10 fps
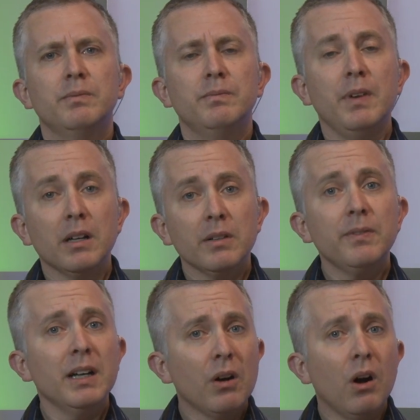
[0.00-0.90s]
very
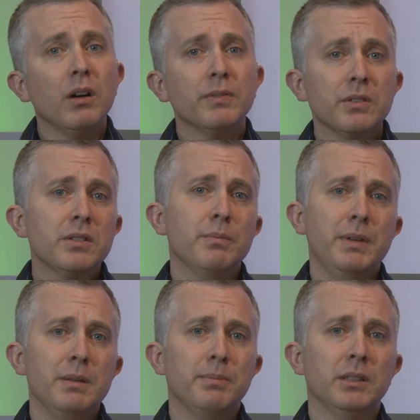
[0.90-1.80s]
fair offers to
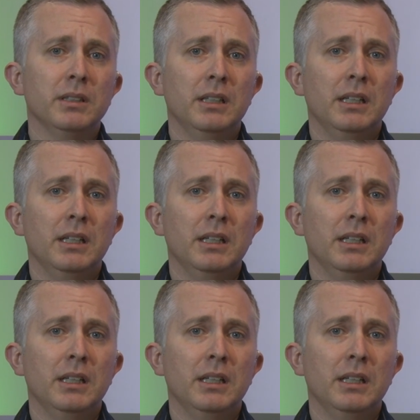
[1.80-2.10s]
people,